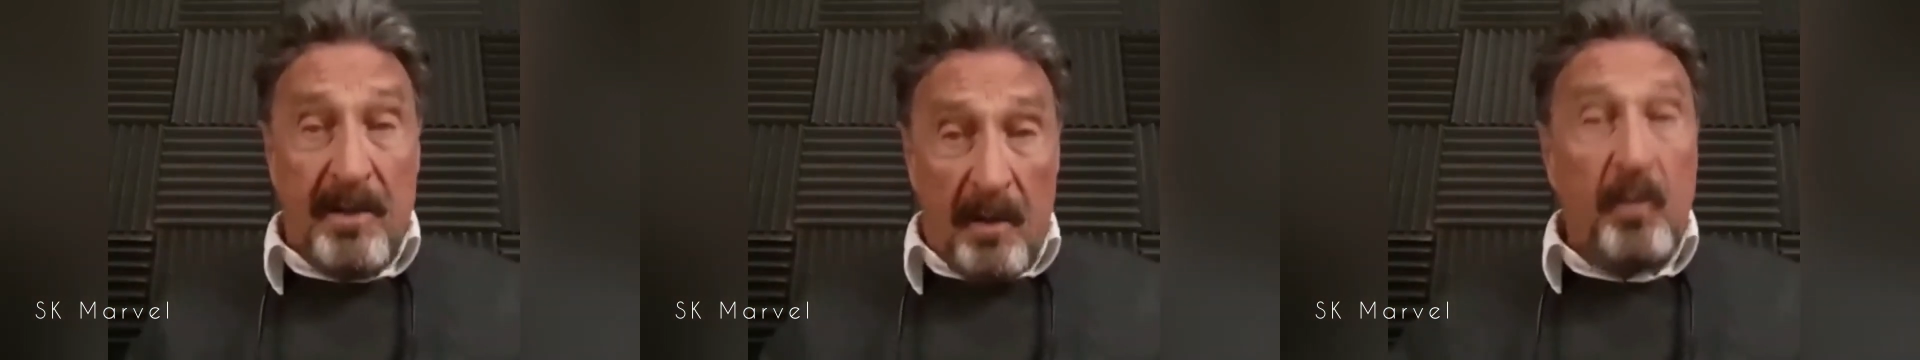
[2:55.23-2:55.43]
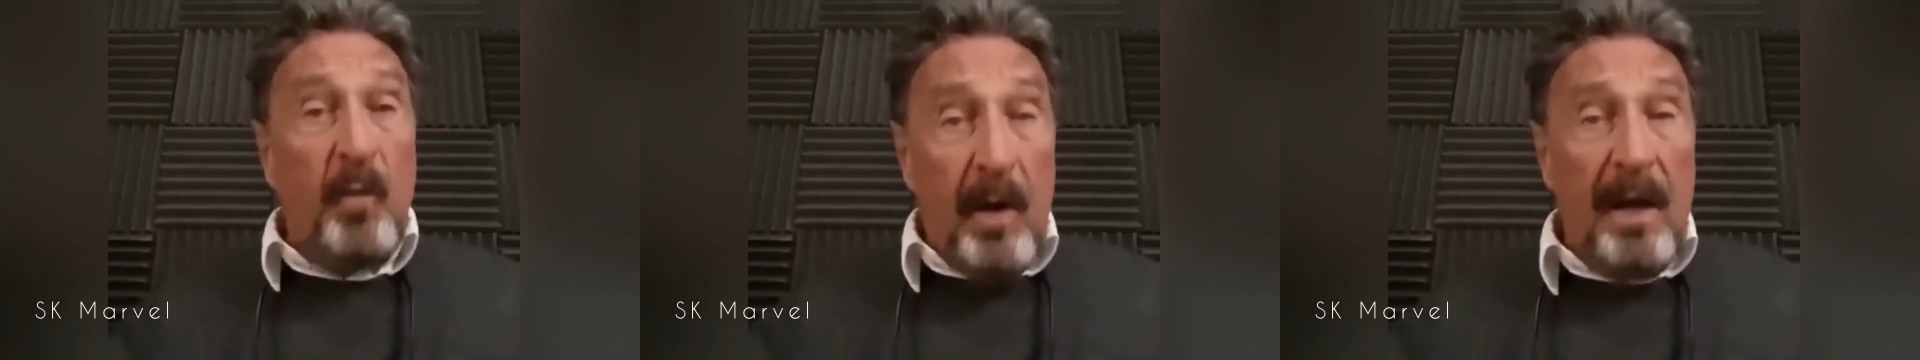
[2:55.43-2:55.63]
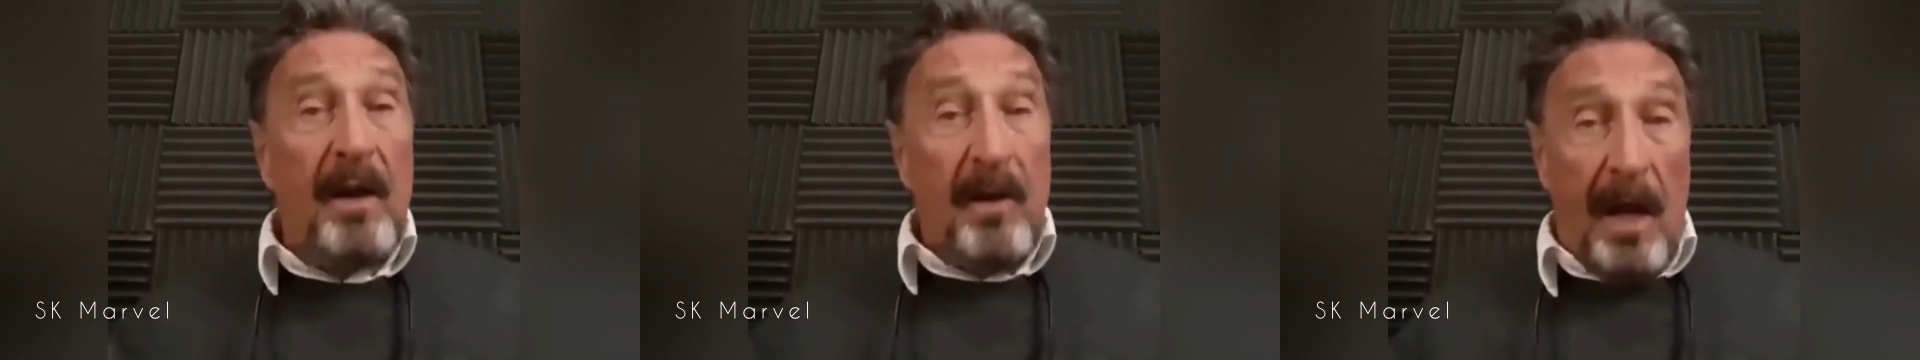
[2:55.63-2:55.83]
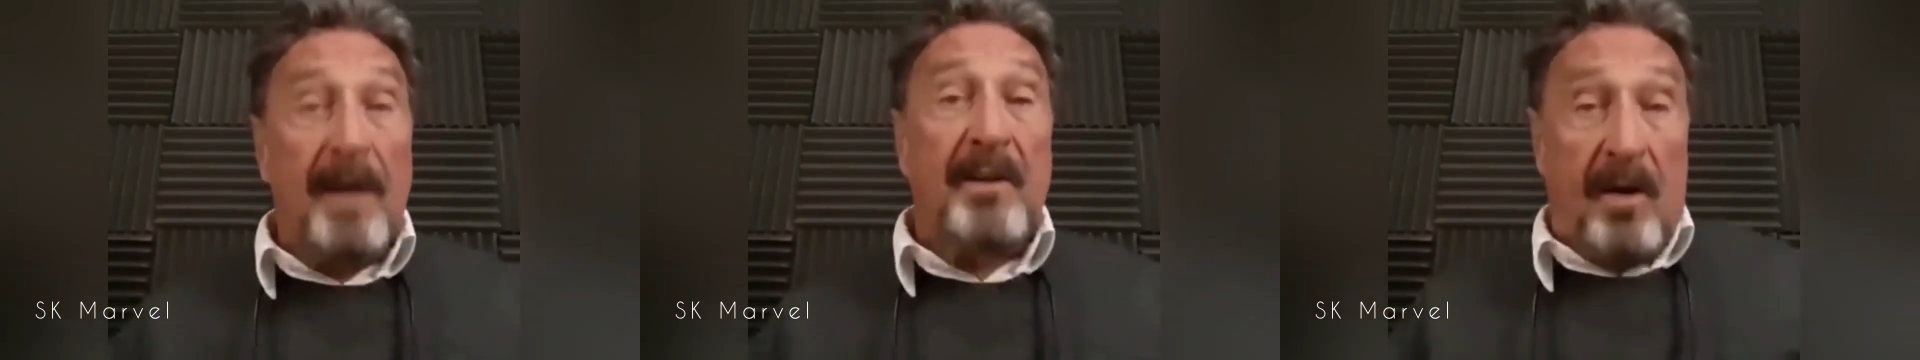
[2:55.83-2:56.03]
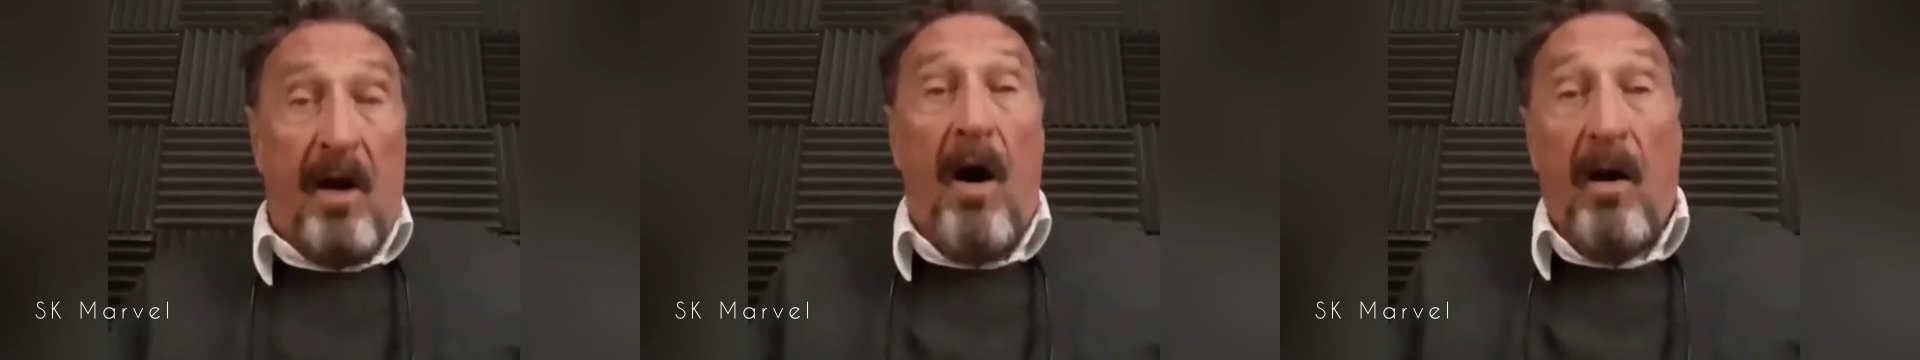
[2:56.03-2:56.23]
and we
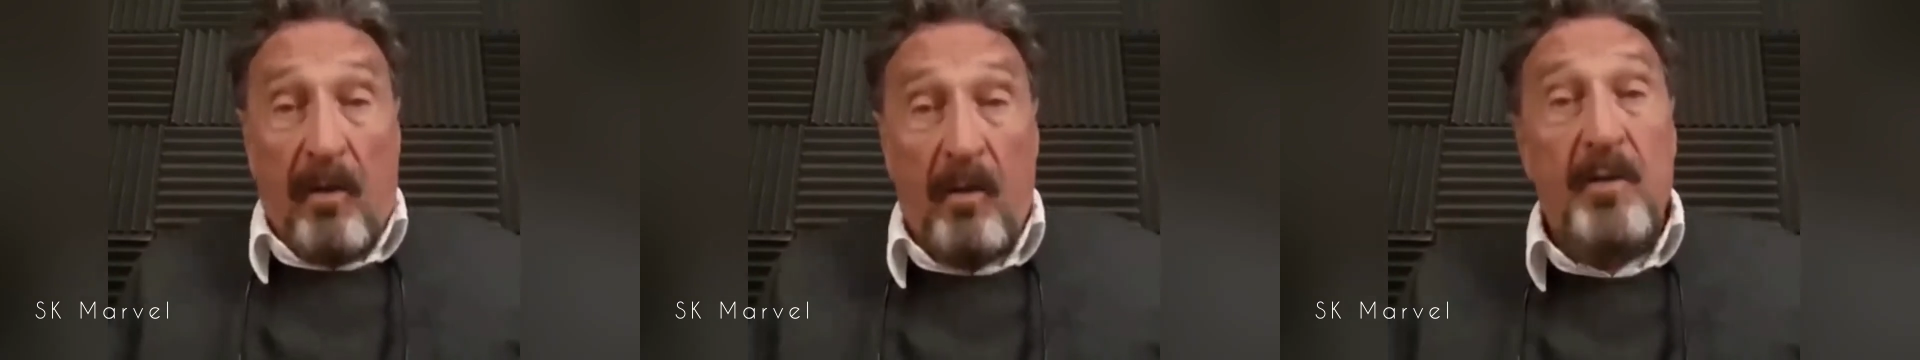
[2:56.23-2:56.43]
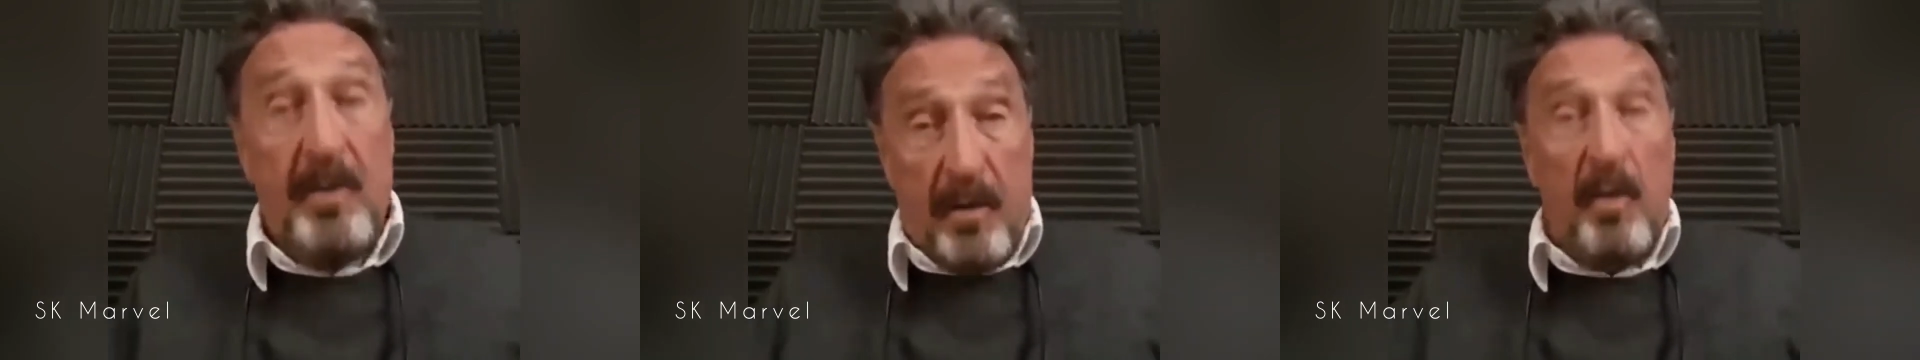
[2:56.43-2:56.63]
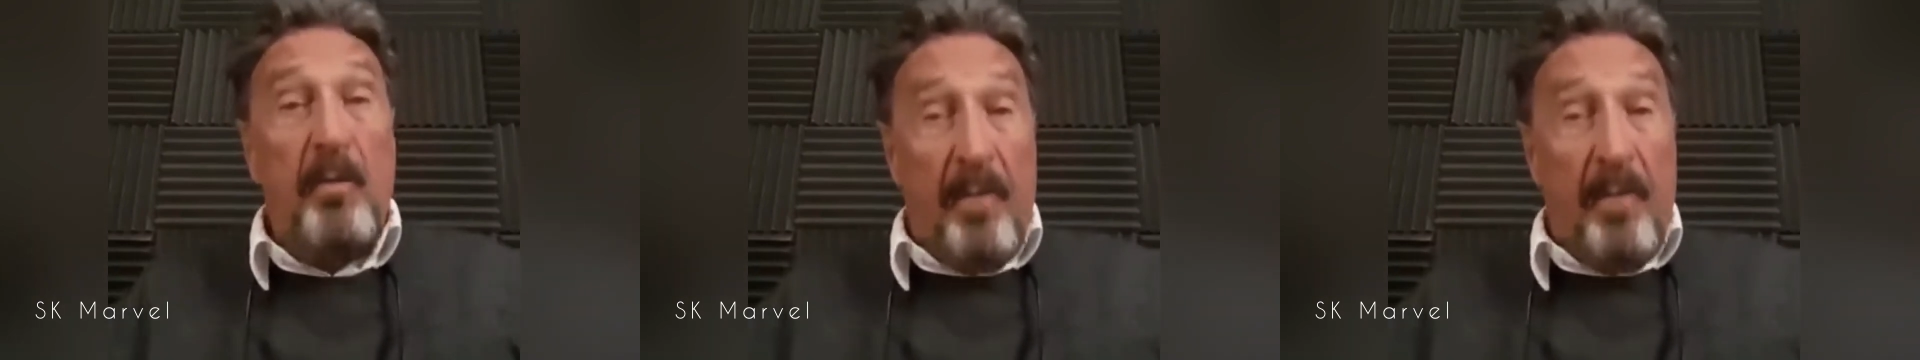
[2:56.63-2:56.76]
elect Congress to